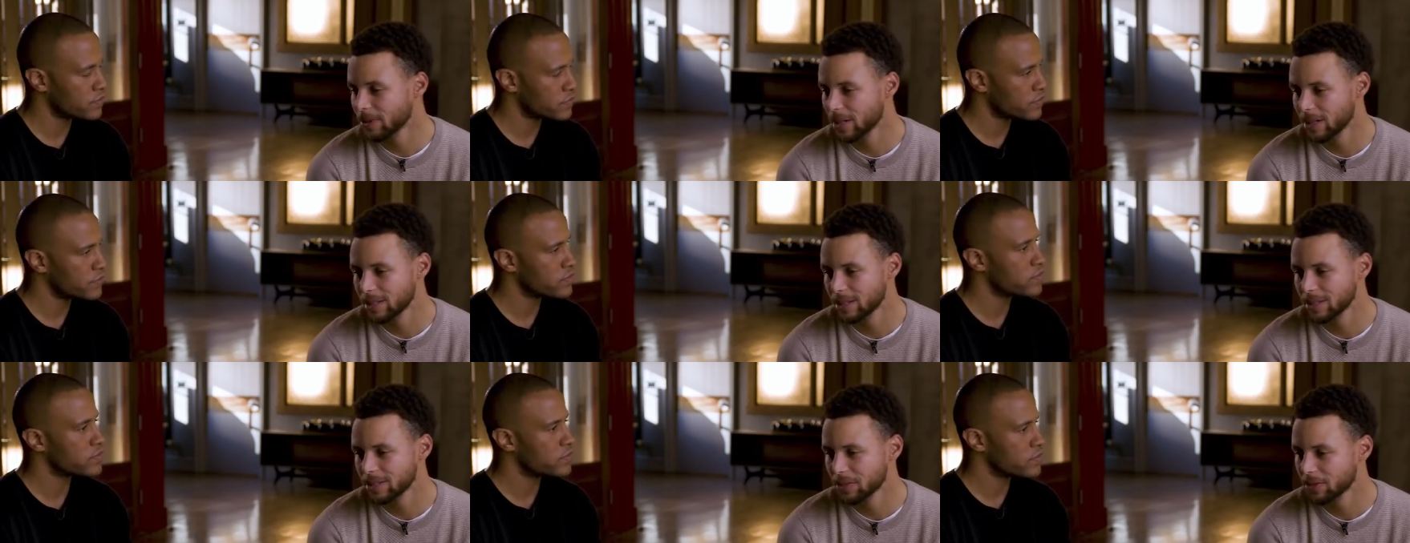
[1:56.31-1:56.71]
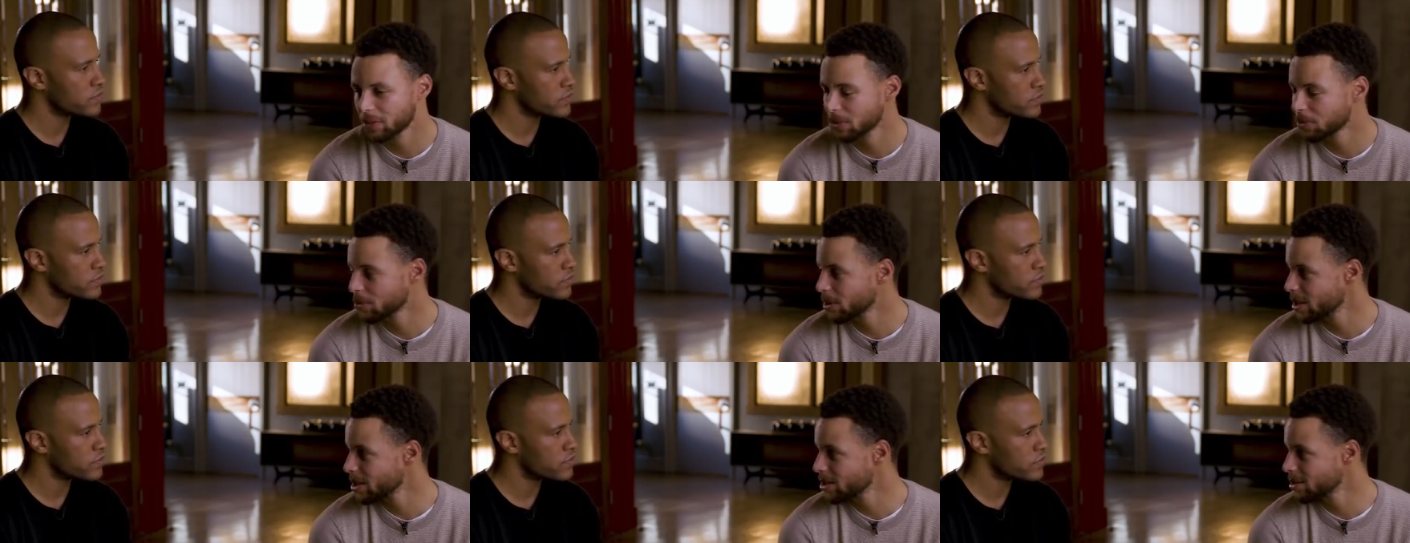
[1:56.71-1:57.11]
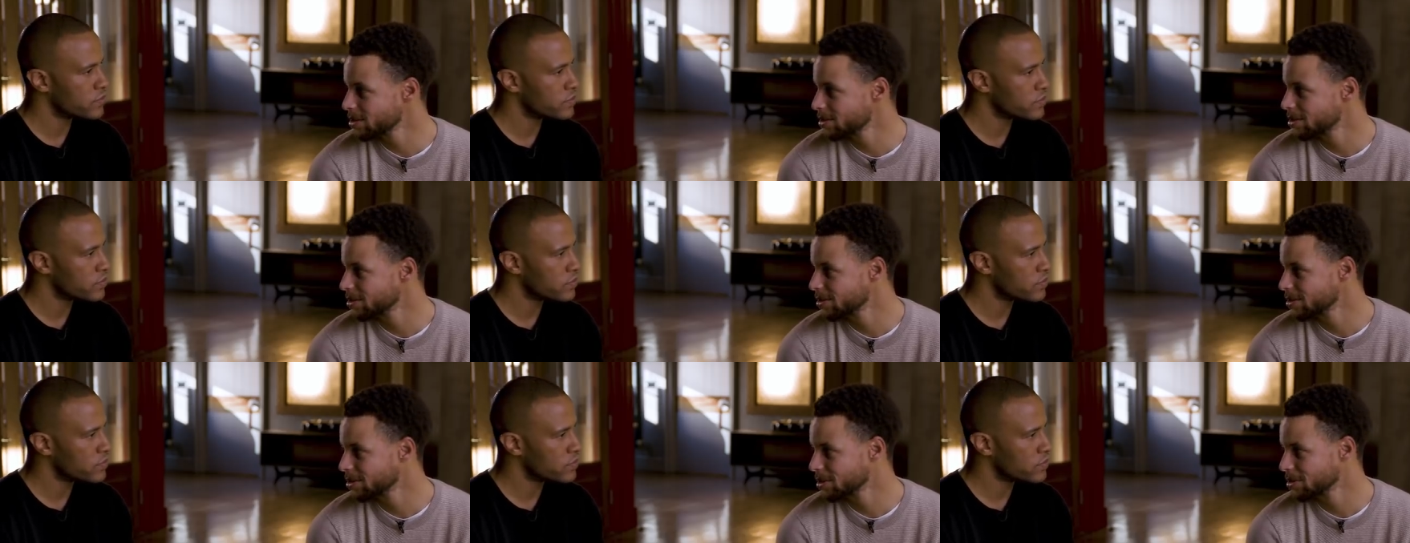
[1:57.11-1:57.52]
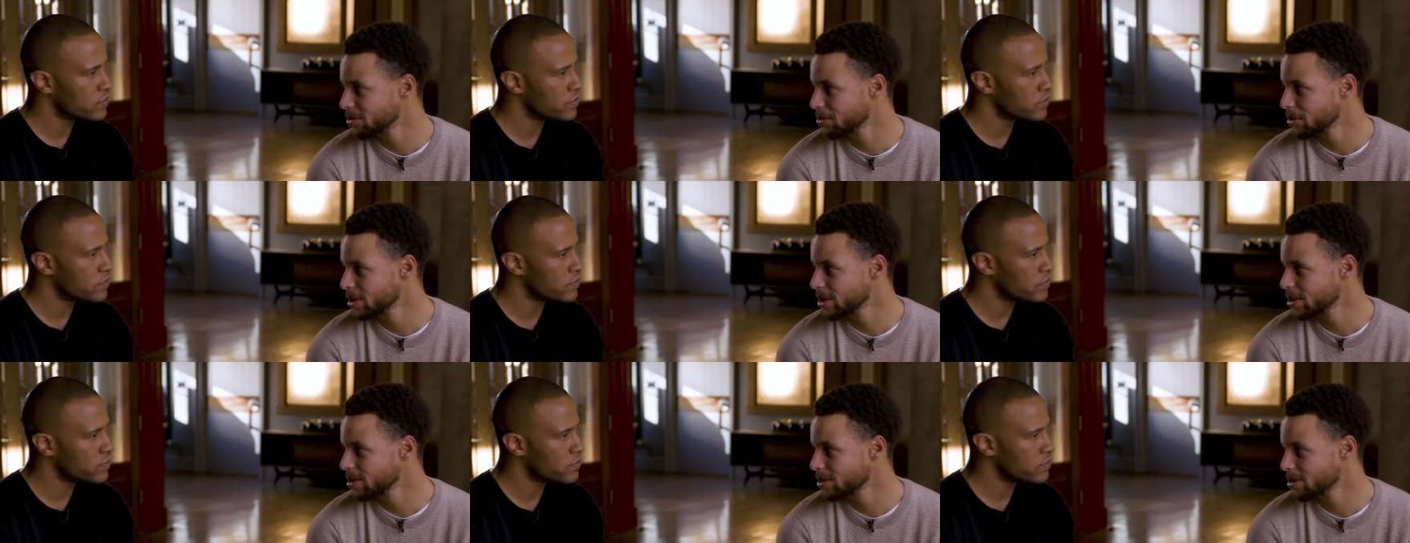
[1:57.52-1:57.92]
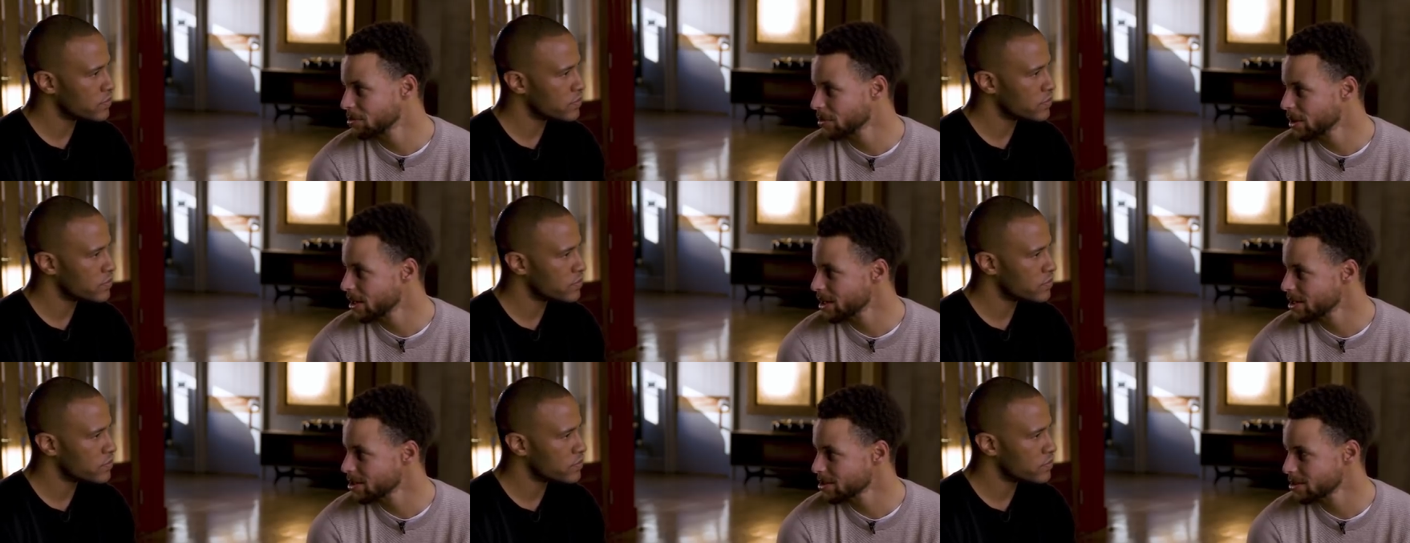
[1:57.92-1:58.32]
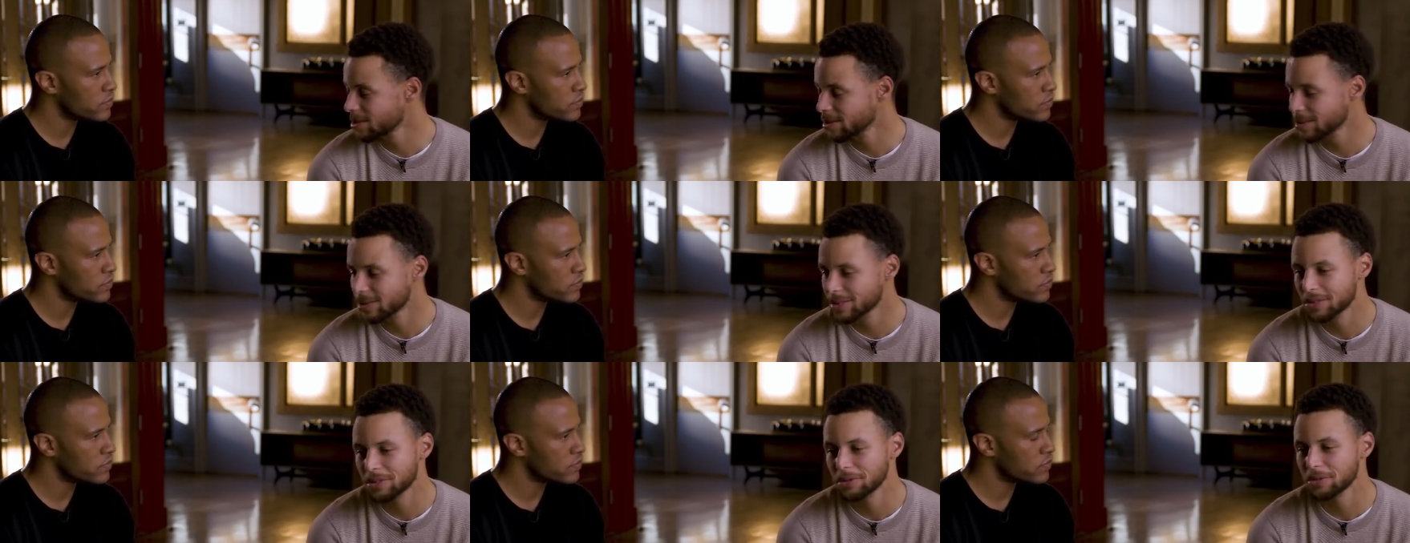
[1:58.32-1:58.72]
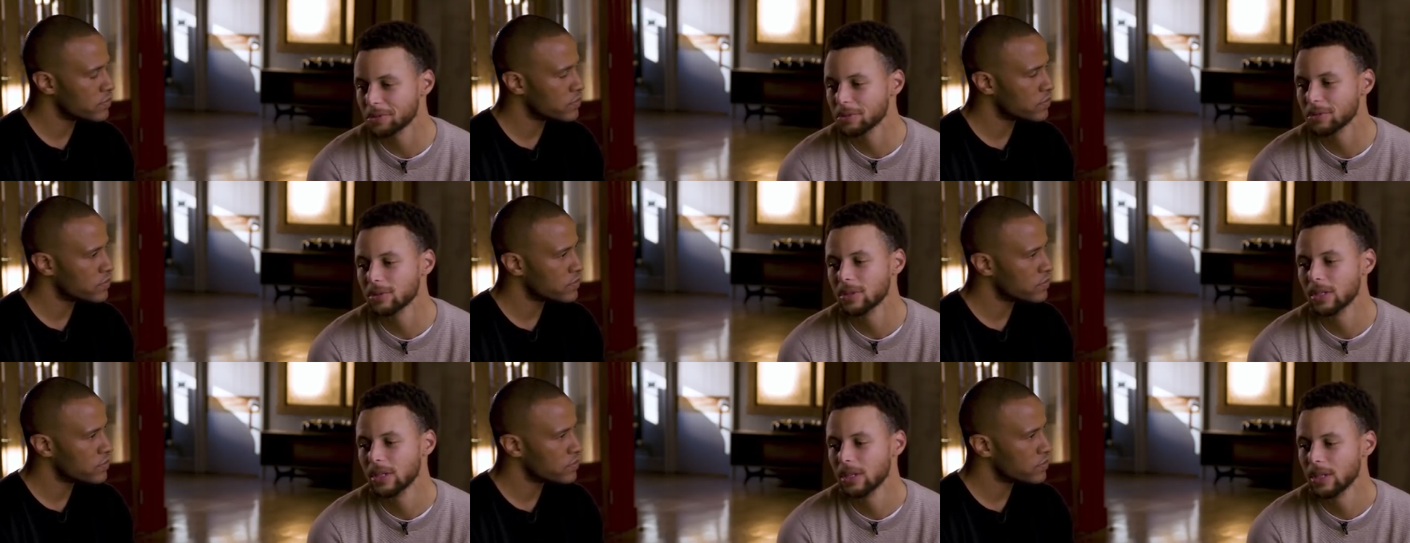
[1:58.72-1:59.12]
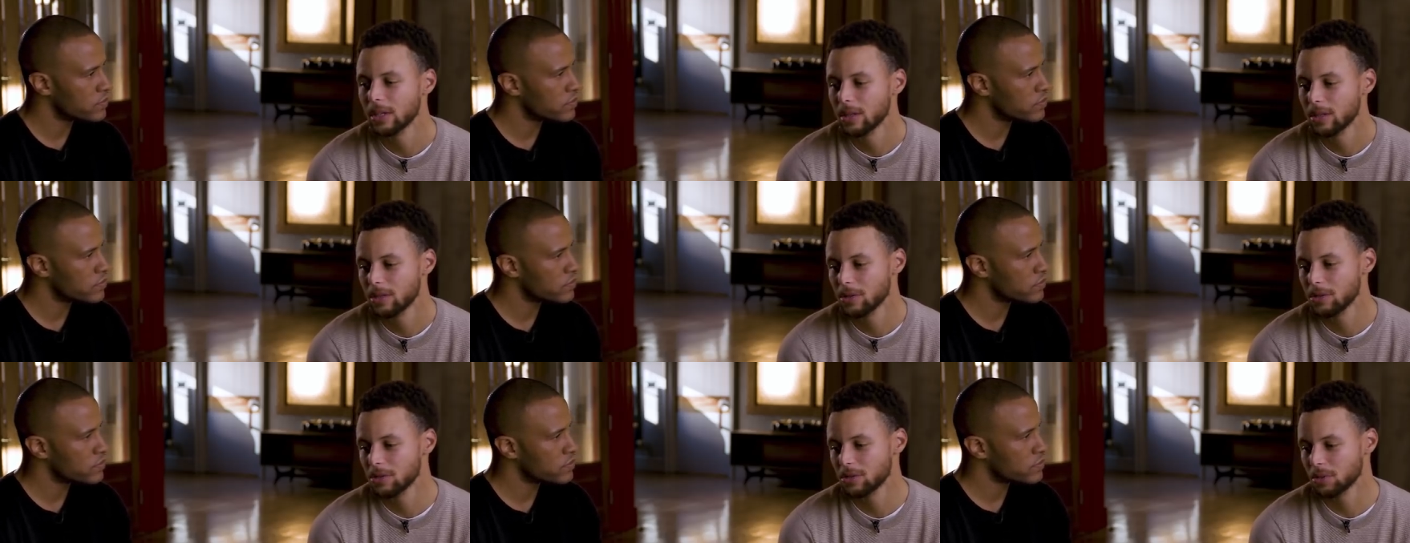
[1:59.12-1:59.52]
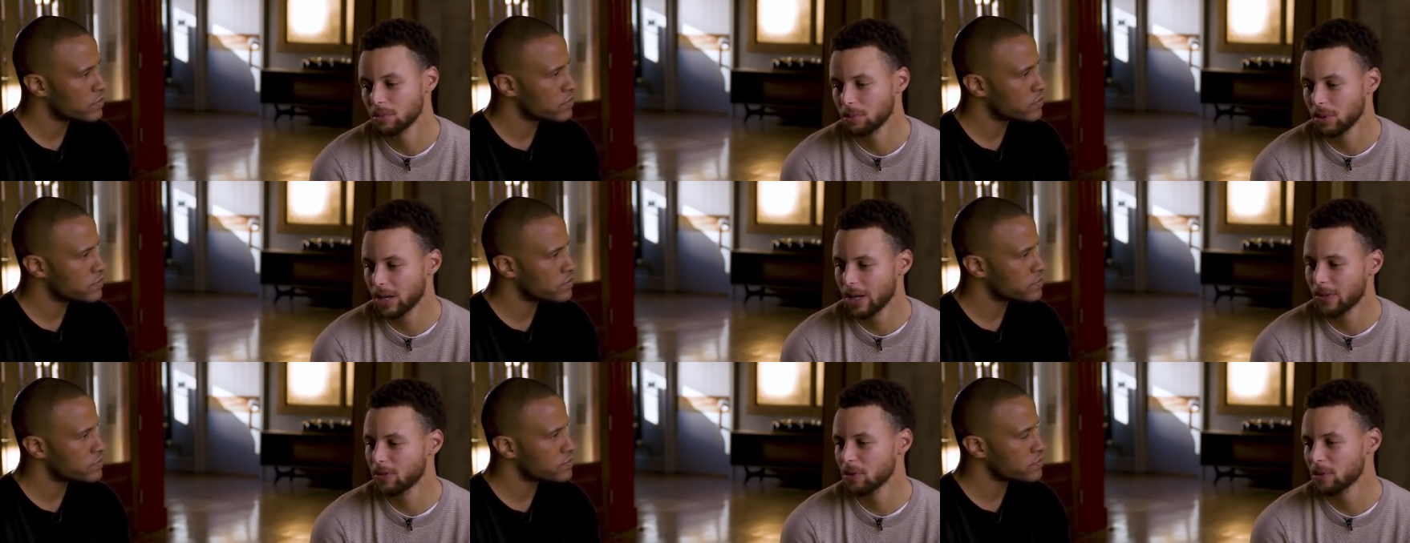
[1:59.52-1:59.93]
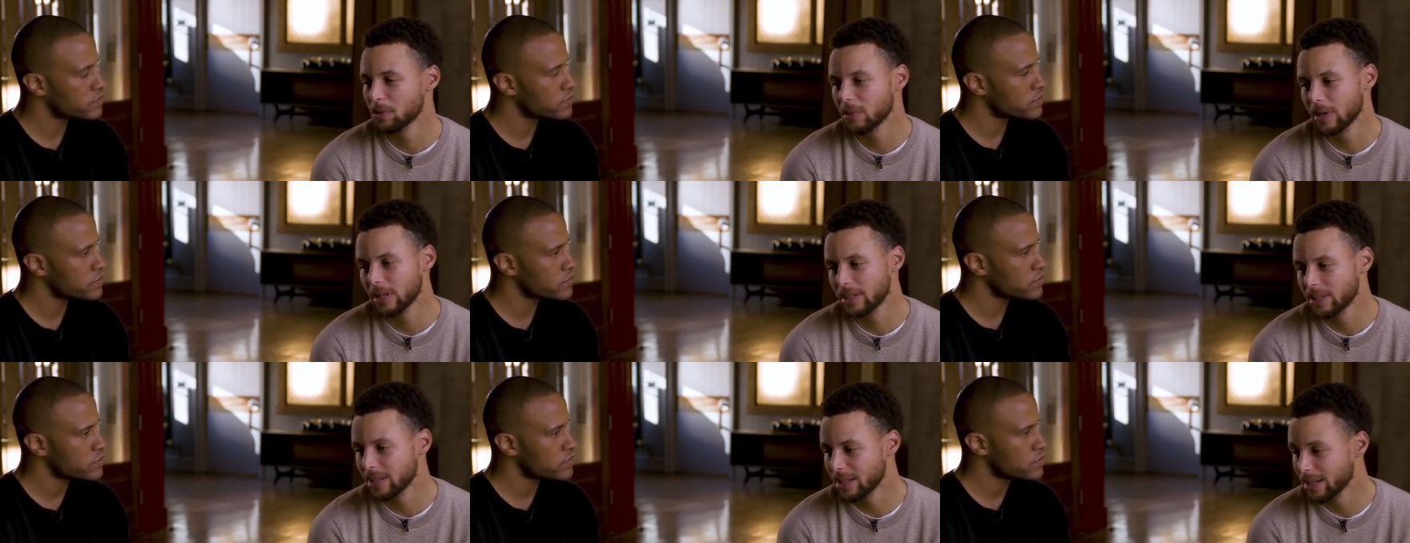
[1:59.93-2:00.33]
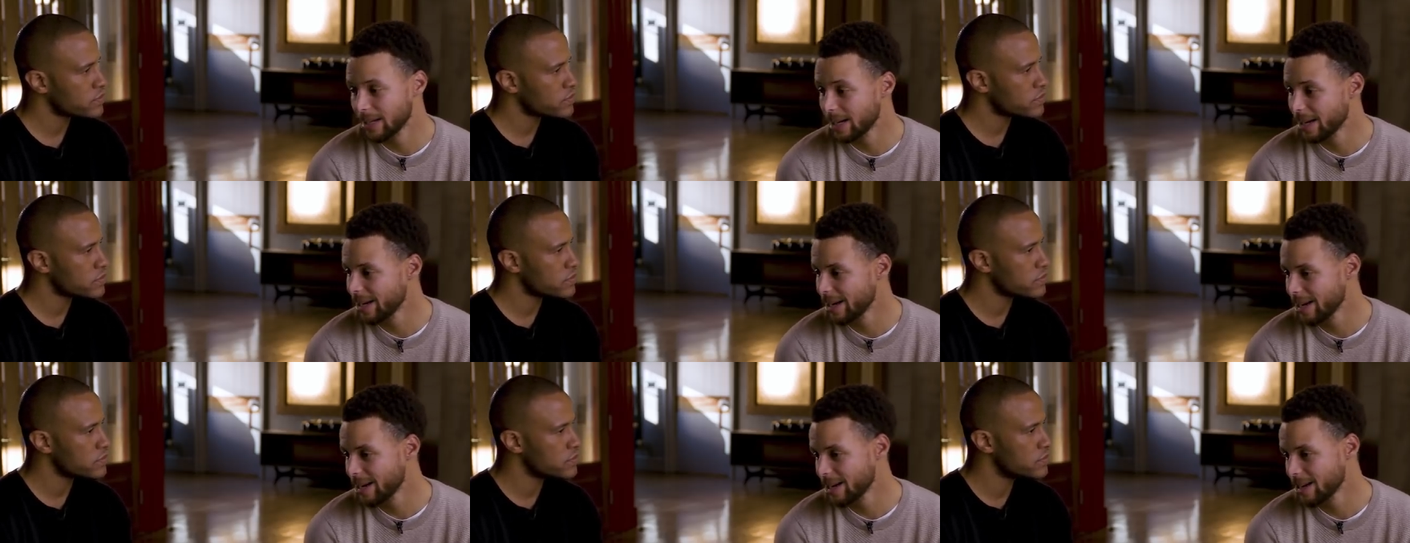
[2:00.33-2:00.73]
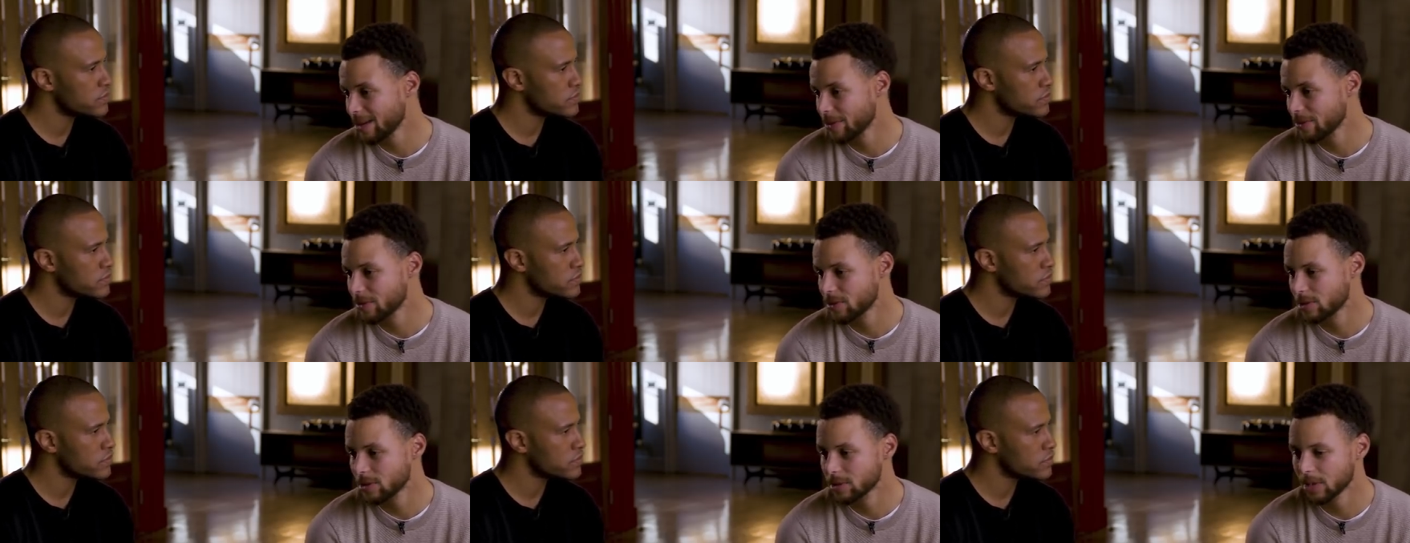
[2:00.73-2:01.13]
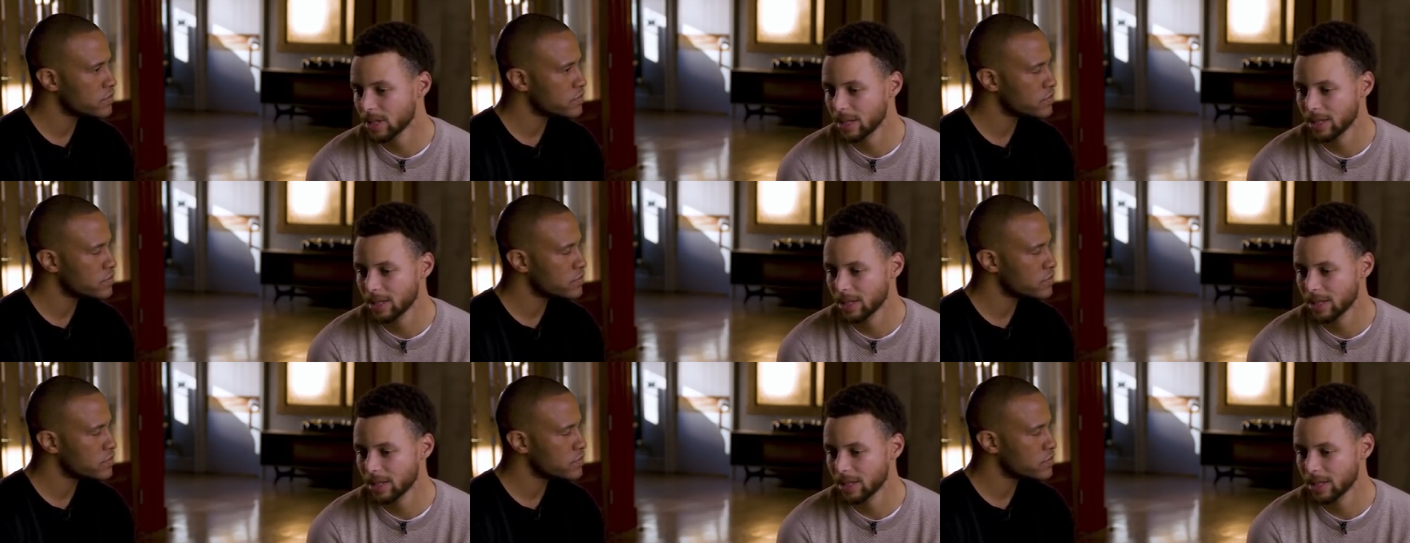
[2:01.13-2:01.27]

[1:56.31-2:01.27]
Speaker 1: finding different ways to, to reach the masses, to use a platform I, that I have to